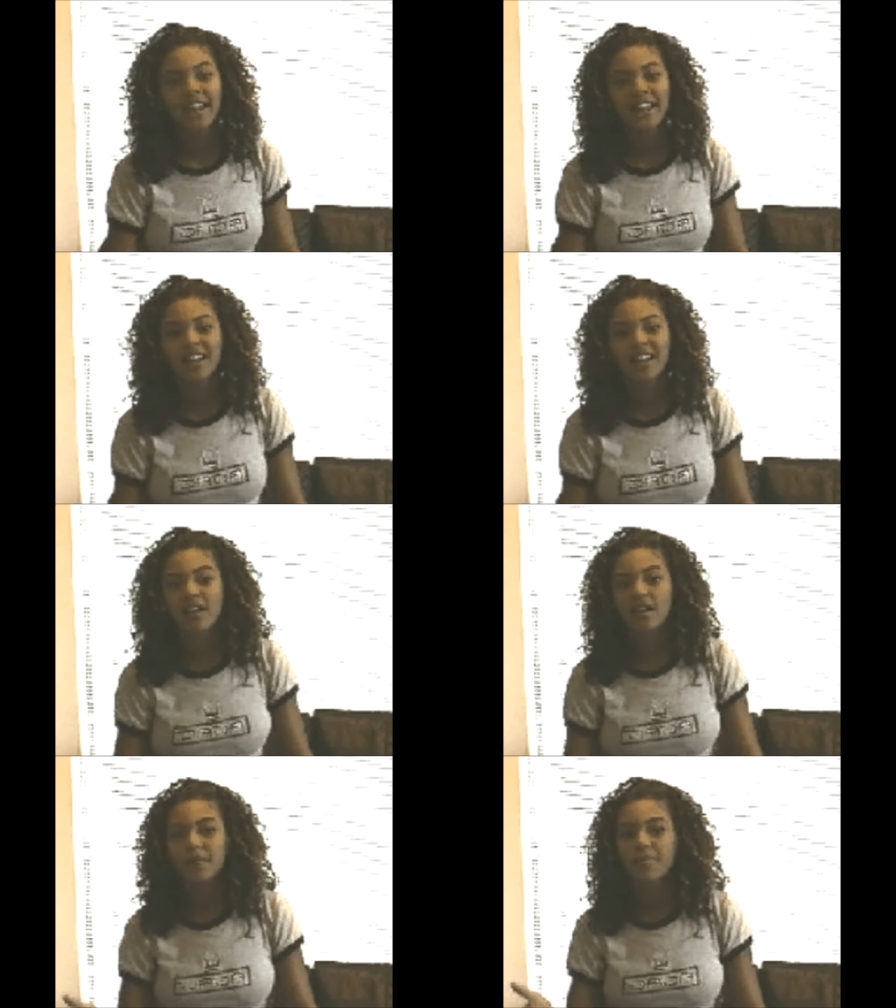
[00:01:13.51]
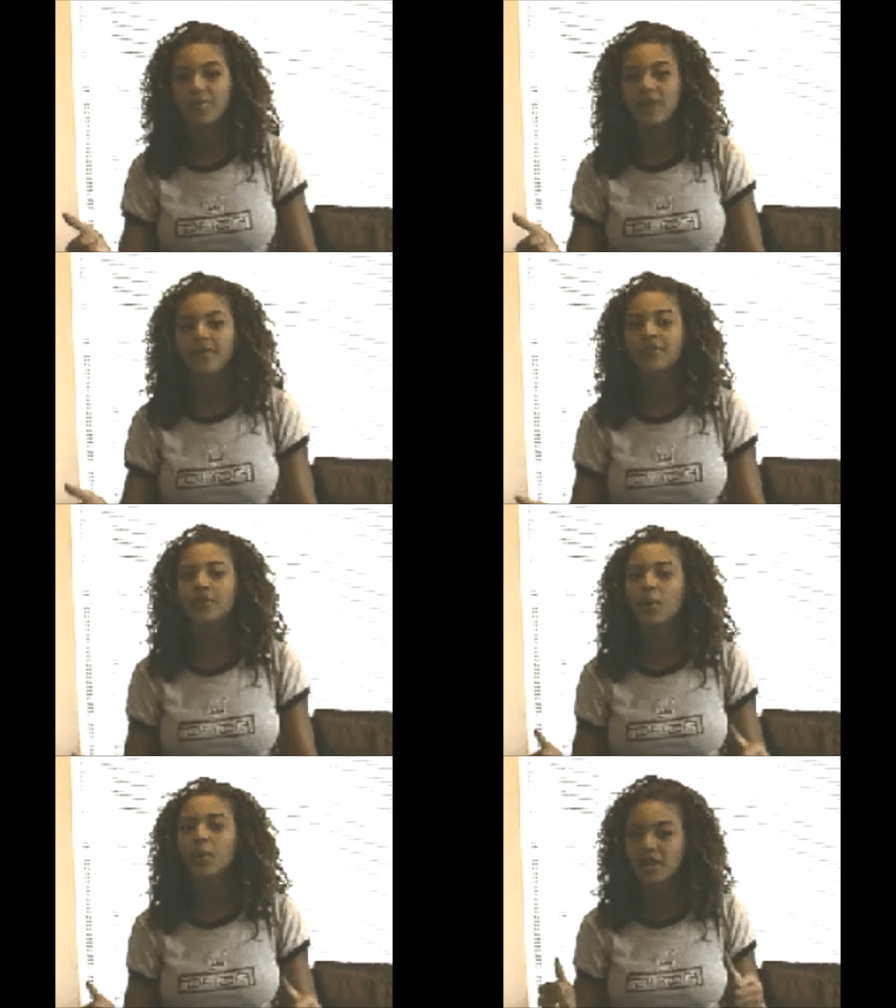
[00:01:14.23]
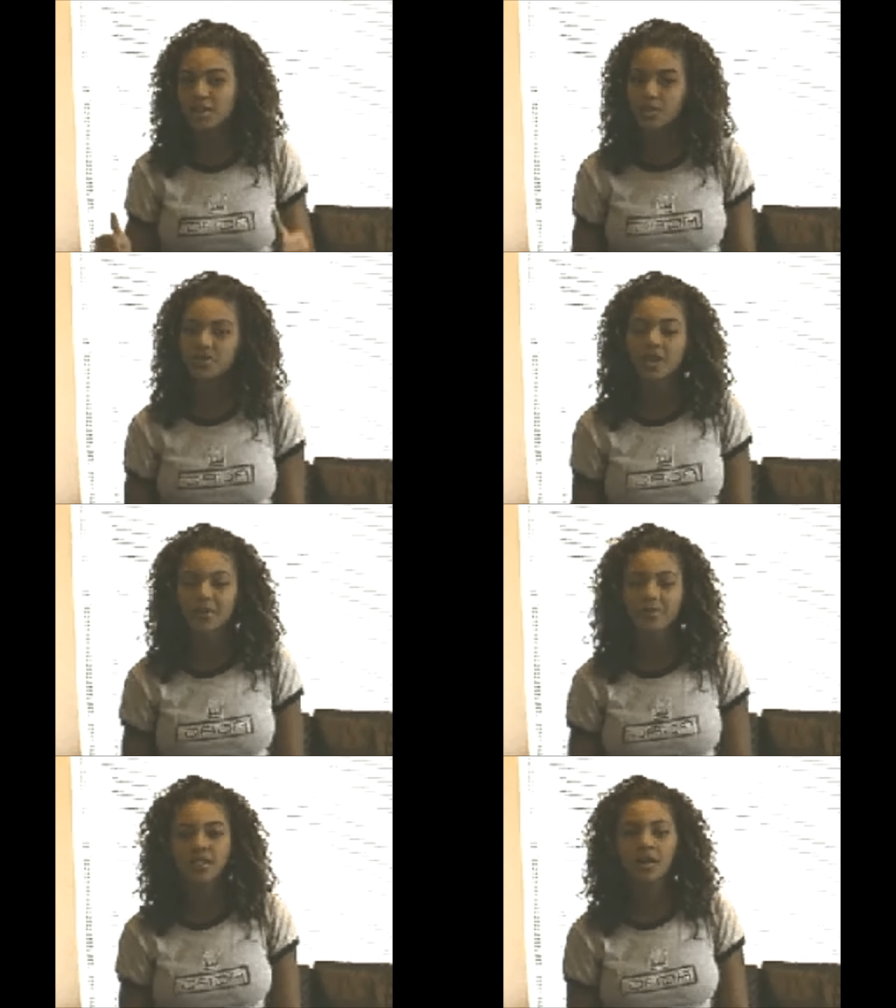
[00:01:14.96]
And if you want to do
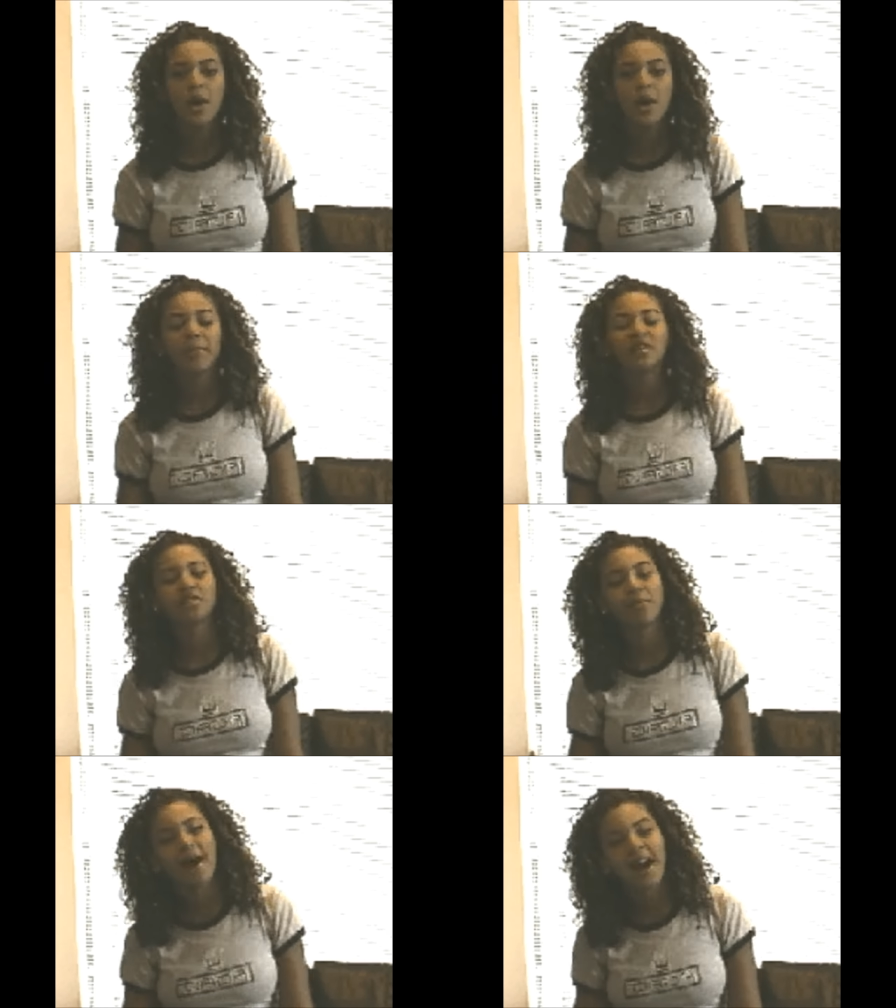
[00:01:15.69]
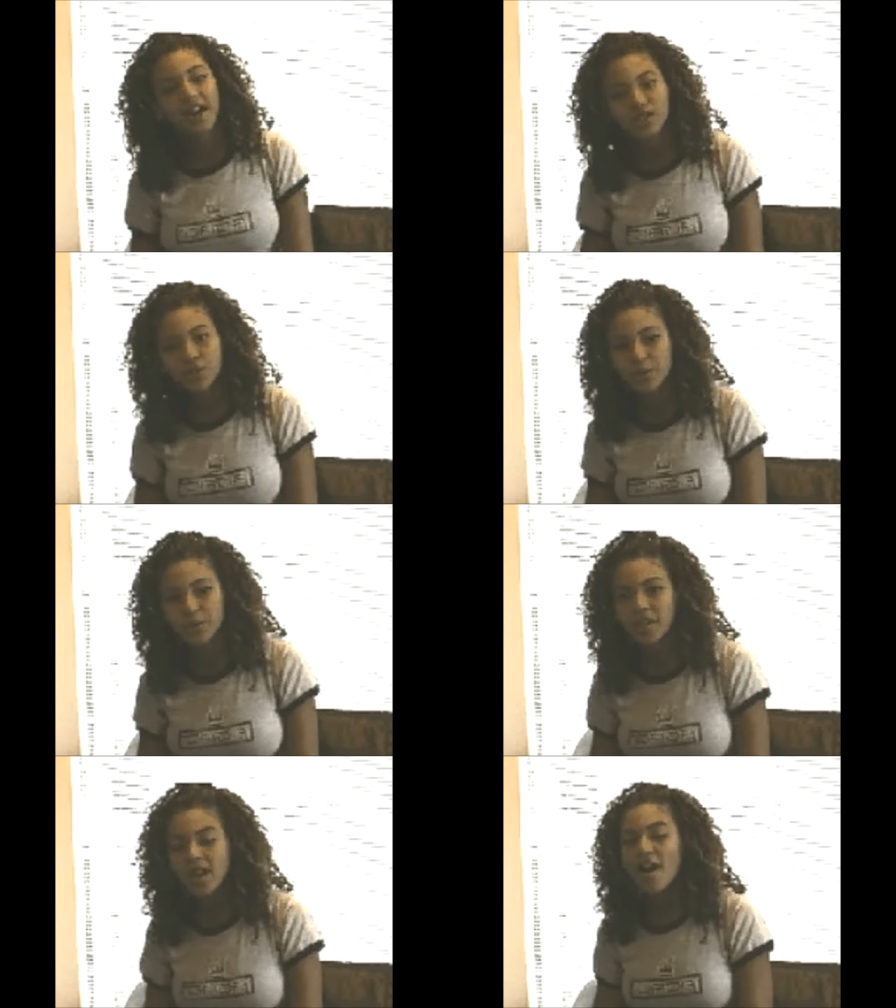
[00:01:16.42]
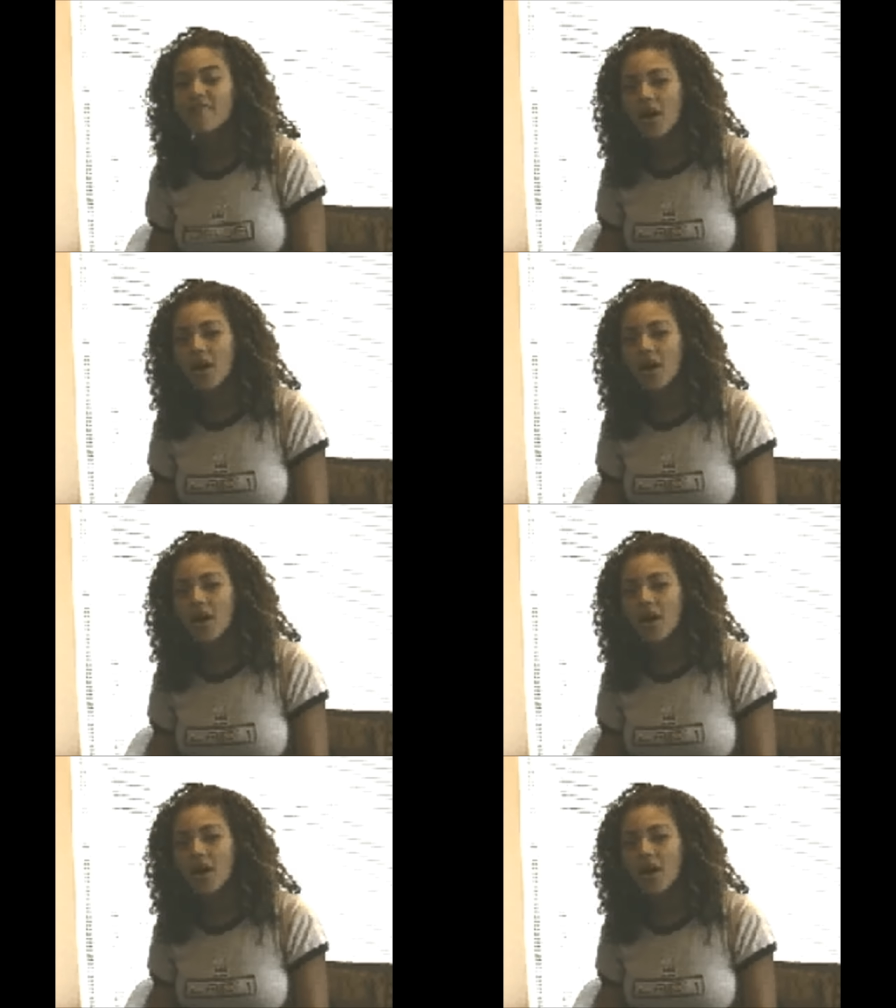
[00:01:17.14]
something, put your mind to it.